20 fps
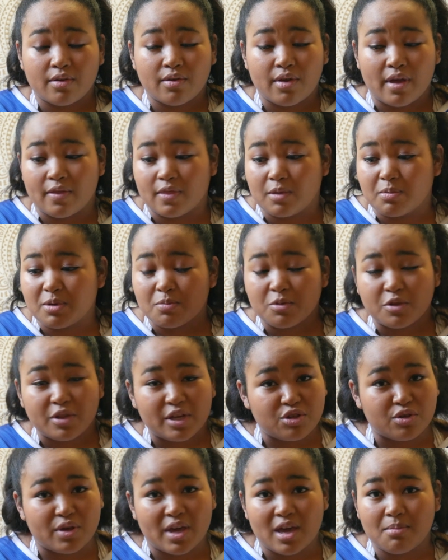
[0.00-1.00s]
And the people
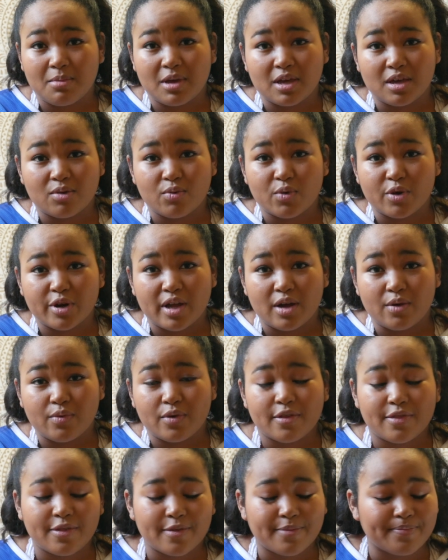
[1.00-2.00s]
that you can't make it work out
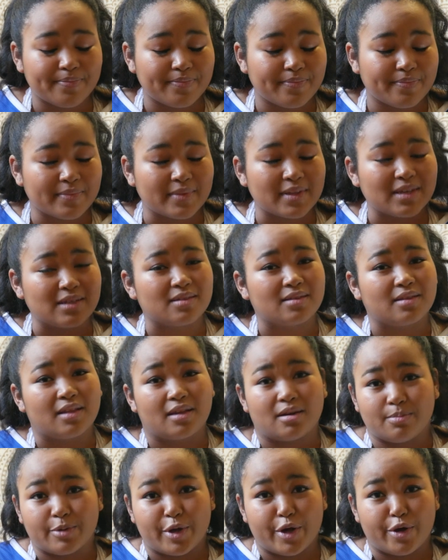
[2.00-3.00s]
with,
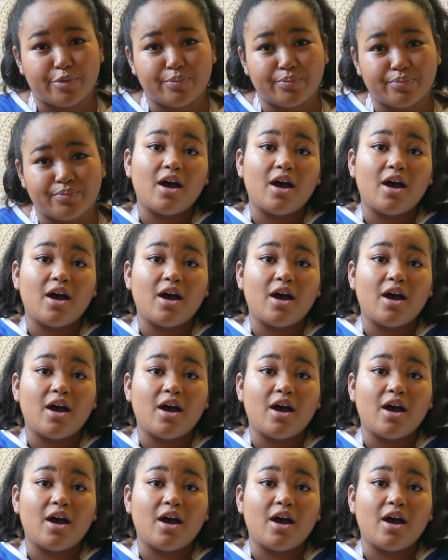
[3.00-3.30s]
let them go.